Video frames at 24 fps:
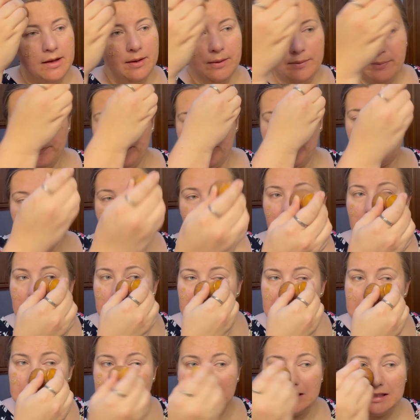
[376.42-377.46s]
But you're
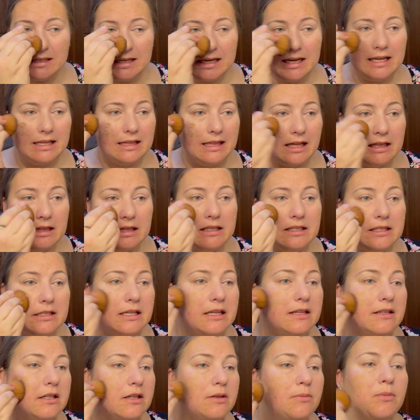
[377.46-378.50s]
gonna see that this
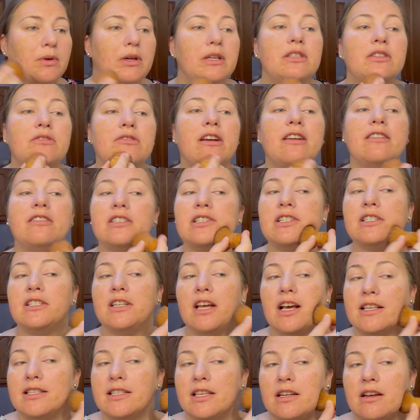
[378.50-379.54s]
tinted moisturizer
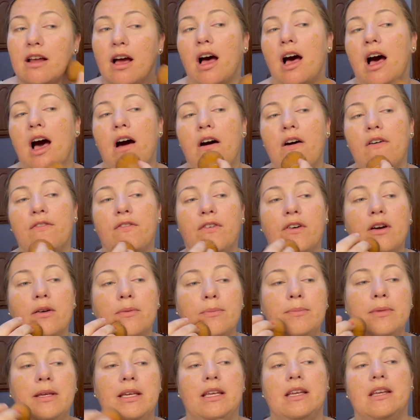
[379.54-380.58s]
doesn't offer
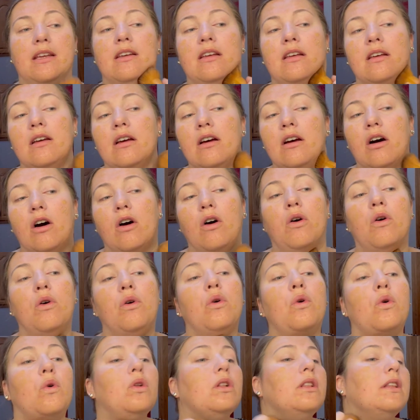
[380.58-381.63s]
me a
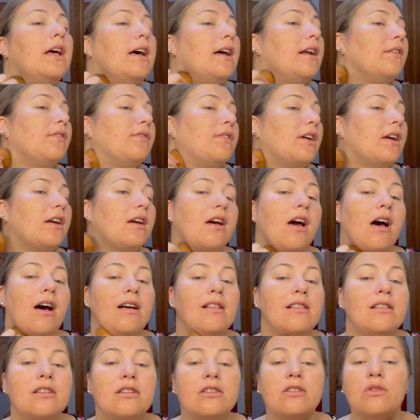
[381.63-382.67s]
whole lot of
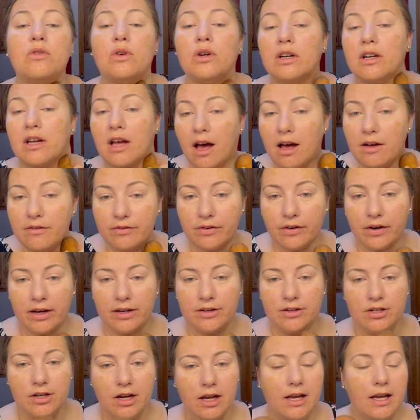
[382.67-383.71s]
color or
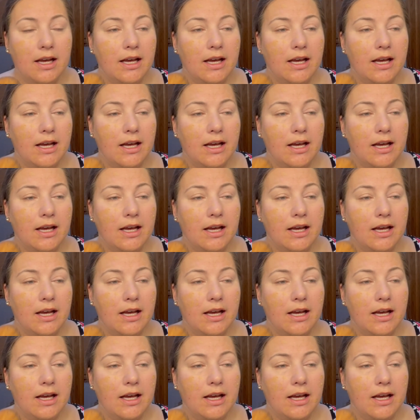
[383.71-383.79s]
coverage.